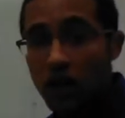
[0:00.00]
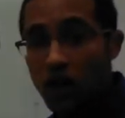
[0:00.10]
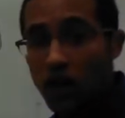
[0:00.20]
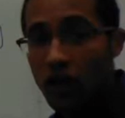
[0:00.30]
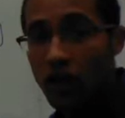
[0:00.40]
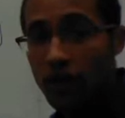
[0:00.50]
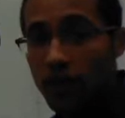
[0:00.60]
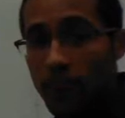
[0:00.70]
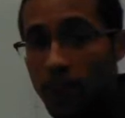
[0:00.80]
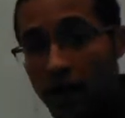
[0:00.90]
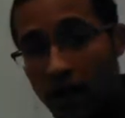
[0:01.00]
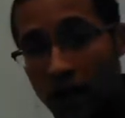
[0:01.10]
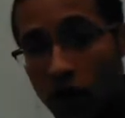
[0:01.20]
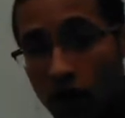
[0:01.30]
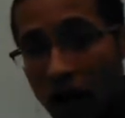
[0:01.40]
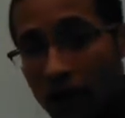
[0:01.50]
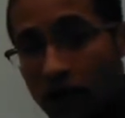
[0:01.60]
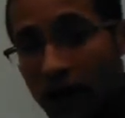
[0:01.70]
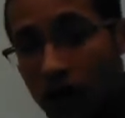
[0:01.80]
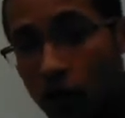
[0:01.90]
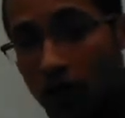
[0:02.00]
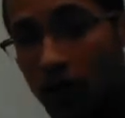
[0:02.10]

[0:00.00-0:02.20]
All right? Again, I know I went through that quick,